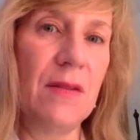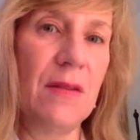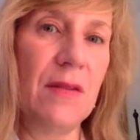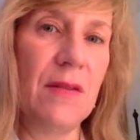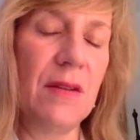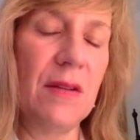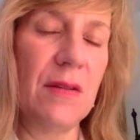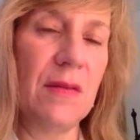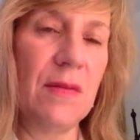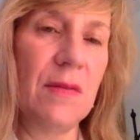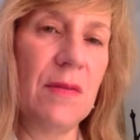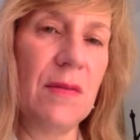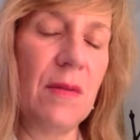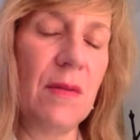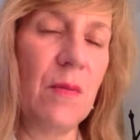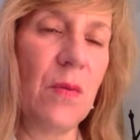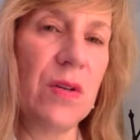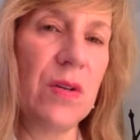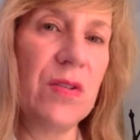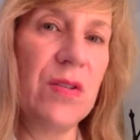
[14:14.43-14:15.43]
the
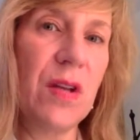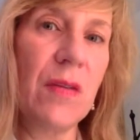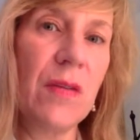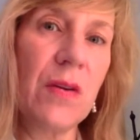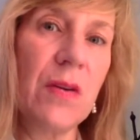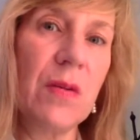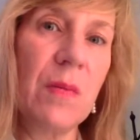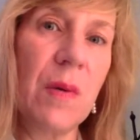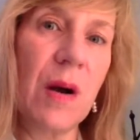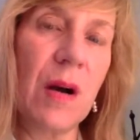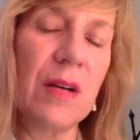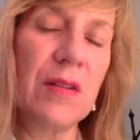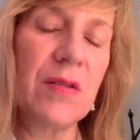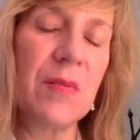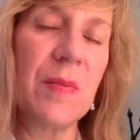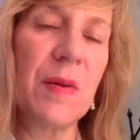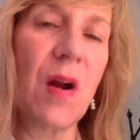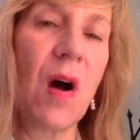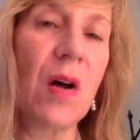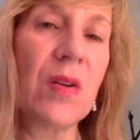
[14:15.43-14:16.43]
more southern parts,
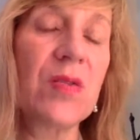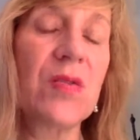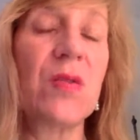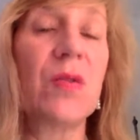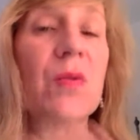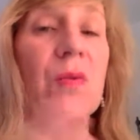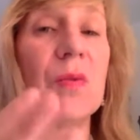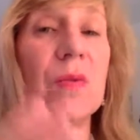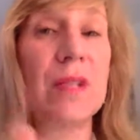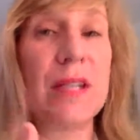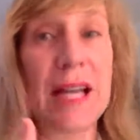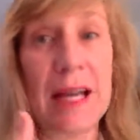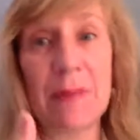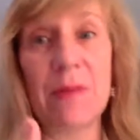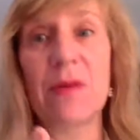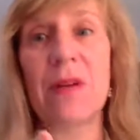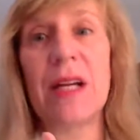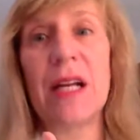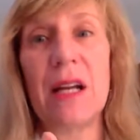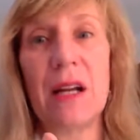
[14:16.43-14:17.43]
but also
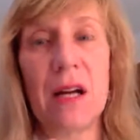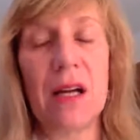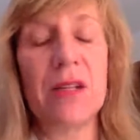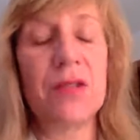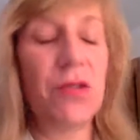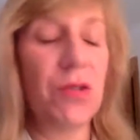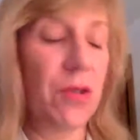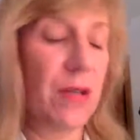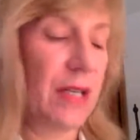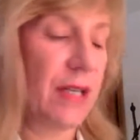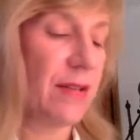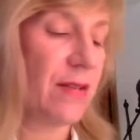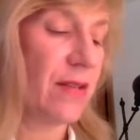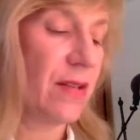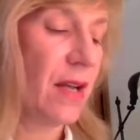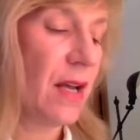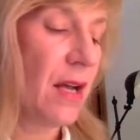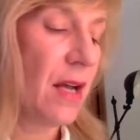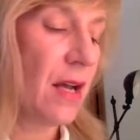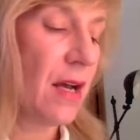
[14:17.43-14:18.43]
neighboring countries.
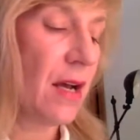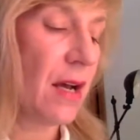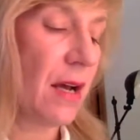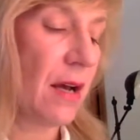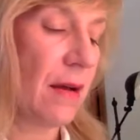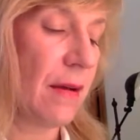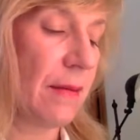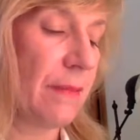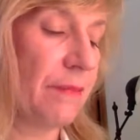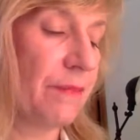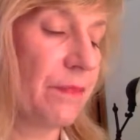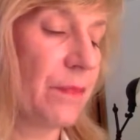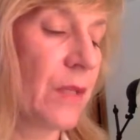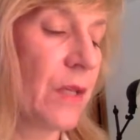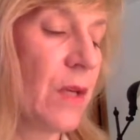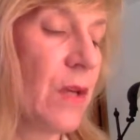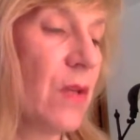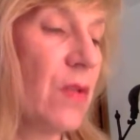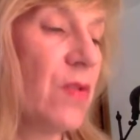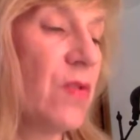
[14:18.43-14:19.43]

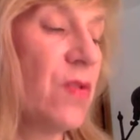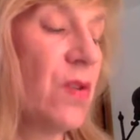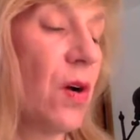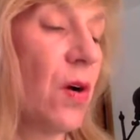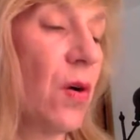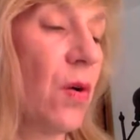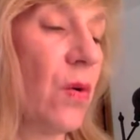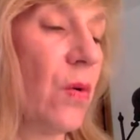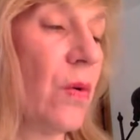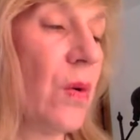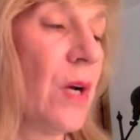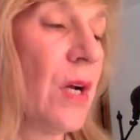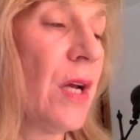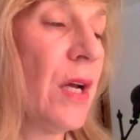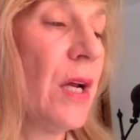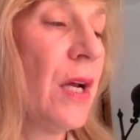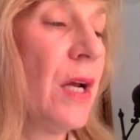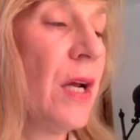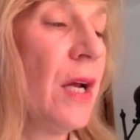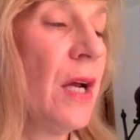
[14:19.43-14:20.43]
So
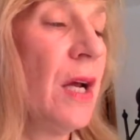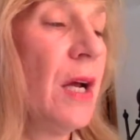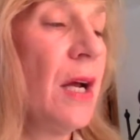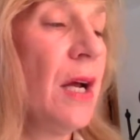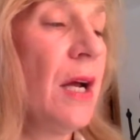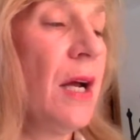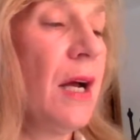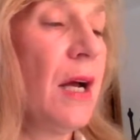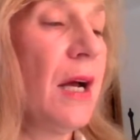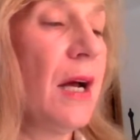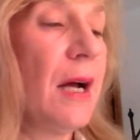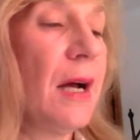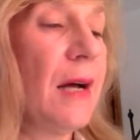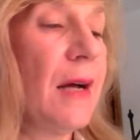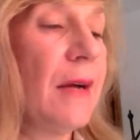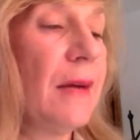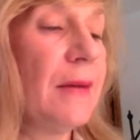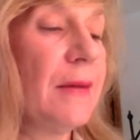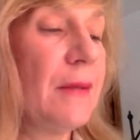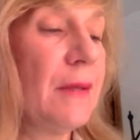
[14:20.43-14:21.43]

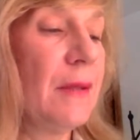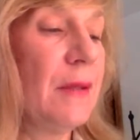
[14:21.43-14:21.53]
that's